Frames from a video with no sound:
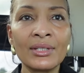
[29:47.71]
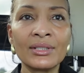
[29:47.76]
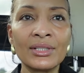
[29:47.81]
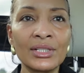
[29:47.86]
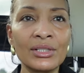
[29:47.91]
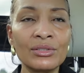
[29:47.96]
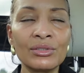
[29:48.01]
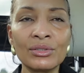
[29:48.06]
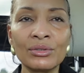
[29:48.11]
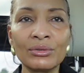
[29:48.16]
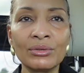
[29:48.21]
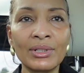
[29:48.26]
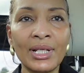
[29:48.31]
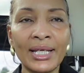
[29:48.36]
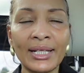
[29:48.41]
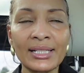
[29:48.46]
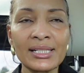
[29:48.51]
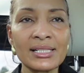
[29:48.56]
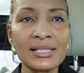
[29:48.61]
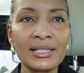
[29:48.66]
Didn't do,
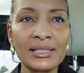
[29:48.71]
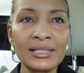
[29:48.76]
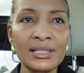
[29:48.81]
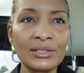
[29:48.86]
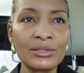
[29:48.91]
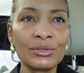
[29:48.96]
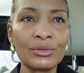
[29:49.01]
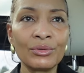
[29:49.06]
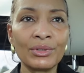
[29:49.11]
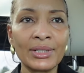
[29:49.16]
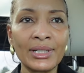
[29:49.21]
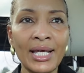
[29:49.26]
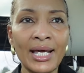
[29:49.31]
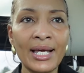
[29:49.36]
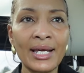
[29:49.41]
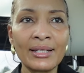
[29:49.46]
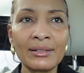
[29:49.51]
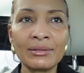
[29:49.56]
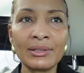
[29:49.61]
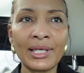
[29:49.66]
like I said, didn't do a
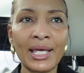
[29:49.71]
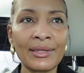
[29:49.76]
lot.